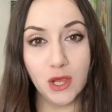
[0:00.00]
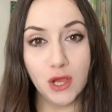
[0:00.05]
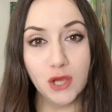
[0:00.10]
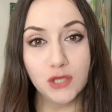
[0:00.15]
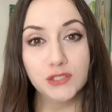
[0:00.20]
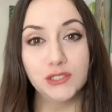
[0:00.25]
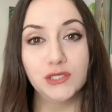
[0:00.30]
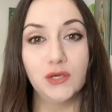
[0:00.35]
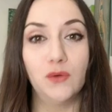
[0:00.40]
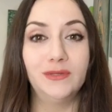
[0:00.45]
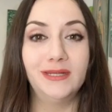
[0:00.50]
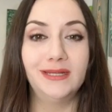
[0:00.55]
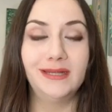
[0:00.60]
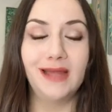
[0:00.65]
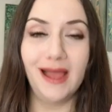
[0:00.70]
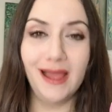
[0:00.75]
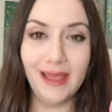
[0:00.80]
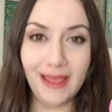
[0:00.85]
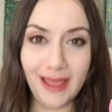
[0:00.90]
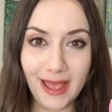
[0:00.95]
So that
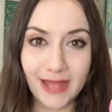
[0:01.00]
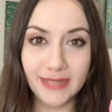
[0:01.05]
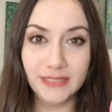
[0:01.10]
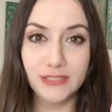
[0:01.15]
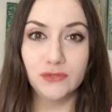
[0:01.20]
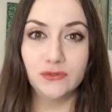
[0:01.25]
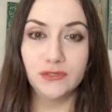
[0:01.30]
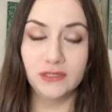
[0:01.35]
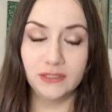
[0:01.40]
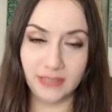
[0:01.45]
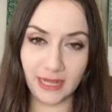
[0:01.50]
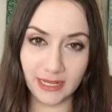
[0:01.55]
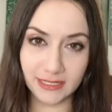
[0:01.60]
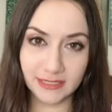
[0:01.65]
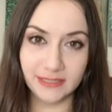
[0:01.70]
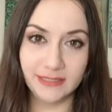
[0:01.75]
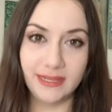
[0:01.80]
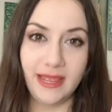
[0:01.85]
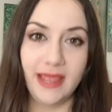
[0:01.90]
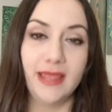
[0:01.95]
I had to, on the
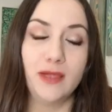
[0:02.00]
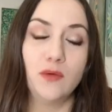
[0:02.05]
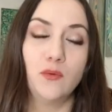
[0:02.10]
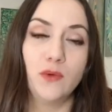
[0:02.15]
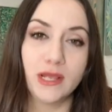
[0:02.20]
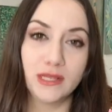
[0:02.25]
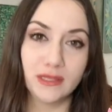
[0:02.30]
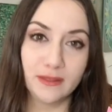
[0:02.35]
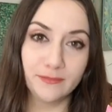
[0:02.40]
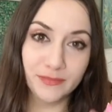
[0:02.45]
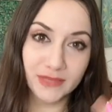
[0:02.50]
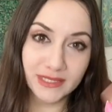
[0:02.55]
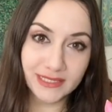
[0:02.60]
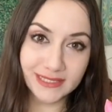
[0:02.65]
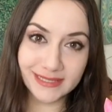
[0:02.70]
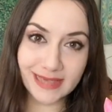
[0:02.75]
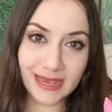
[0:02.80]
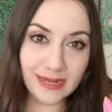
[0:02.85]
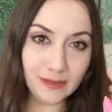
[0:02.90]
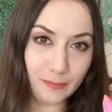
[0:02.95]
next day, with
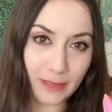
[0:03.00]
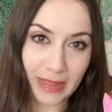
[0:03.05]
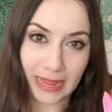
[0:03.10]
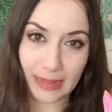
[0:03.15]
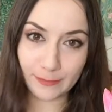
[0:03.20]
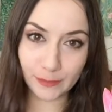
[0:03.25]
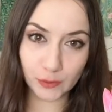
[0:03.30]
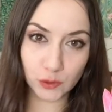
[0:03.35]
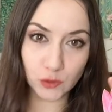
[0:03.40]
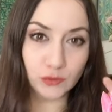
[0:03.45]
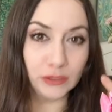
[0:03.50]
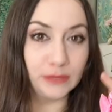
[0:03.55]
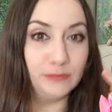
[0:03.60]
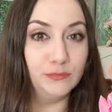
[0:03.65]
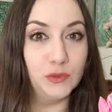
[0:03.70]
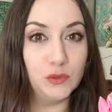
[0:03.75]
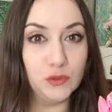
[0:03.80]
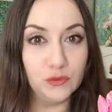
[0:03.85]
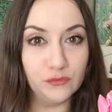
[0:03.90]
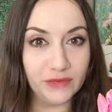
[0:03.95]
sandpaper,
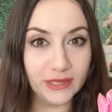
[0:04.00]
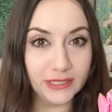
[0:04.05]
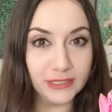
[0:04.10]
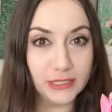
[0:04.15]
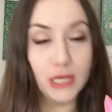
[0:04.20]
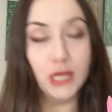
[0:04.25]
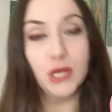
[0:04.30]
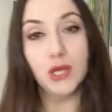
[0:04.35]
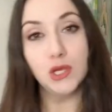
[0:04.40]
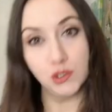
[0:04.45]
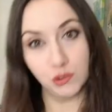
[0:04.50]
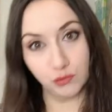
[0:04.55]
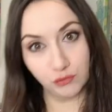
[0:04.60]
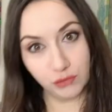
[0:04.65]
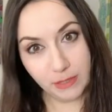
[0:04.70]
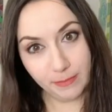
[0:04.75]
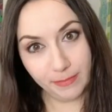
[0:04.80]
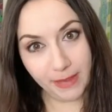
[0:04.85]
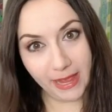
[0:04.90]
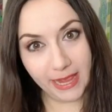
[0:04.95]
remove it,
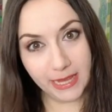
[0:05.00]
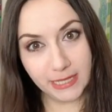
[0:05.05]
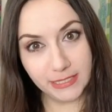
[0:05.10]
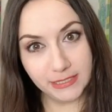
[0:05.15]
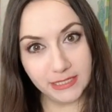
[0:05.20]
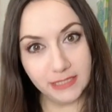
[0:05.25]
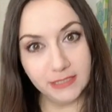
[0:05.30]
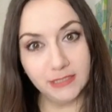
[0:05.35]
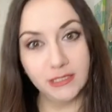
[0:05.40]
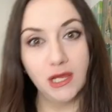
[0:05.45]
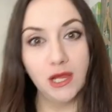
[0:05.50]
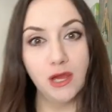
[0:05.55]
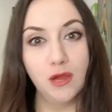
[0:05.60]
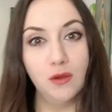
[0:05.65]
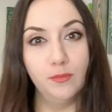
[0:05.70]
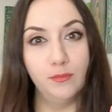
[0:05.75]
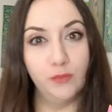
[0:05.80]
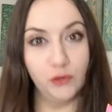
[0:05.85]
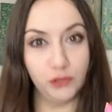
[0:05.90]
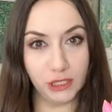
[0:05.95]
repaint it,
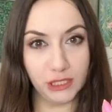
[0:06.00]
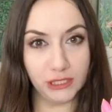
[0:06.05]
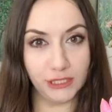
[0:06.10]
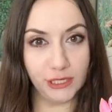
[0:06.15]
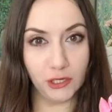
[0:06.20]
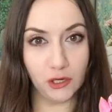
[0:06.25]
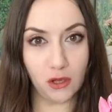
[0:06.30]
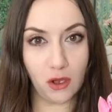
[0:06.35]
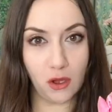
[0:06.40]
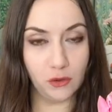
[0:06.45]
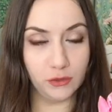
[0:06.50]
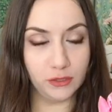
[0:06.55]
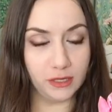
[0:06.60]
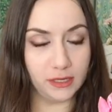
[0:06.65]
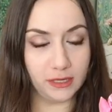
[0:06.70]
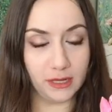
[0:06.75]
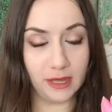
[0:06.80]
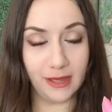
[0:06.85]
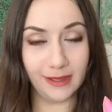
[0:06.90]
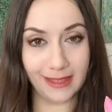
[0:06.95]
put clear
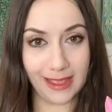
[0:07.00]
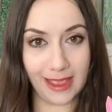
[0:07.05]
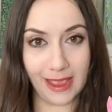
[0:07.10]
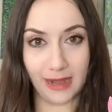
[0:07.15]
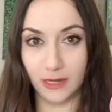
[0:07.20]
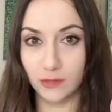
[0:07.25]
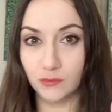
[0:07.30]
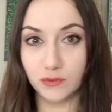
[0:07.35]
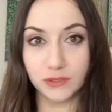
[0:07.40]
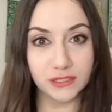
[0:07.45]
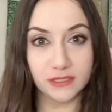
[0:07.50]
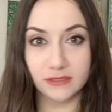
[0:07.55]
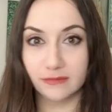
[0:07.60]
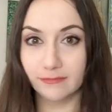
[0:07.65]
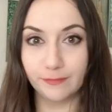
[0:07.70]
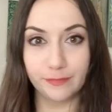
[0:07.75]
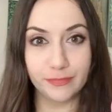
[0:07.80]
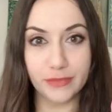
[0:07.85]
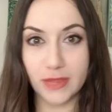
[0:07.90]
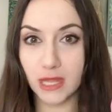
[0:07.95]
coat again. It was
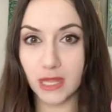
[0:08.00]
a